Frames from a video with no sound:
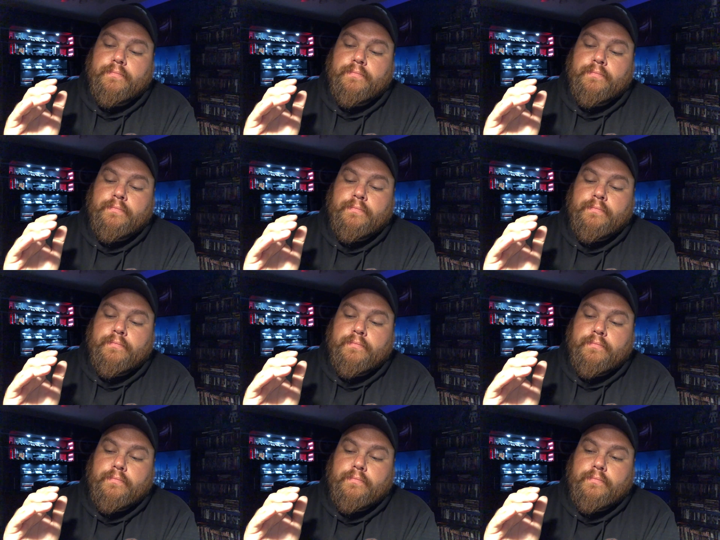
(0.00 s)

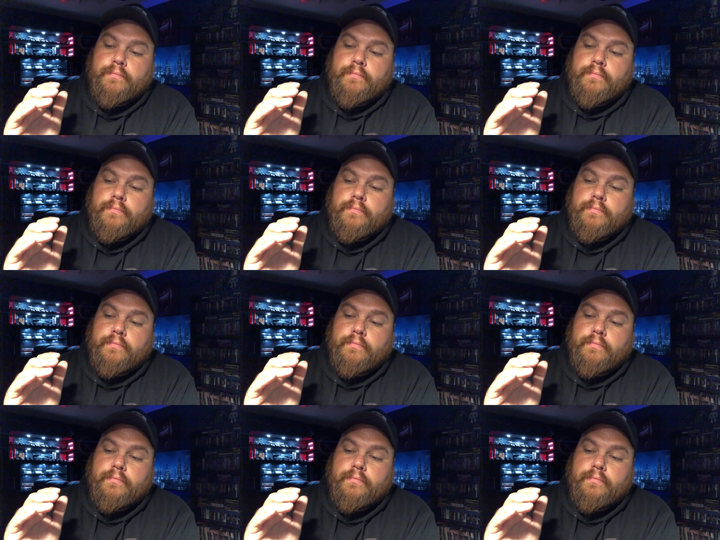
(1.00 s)
Nothing is said.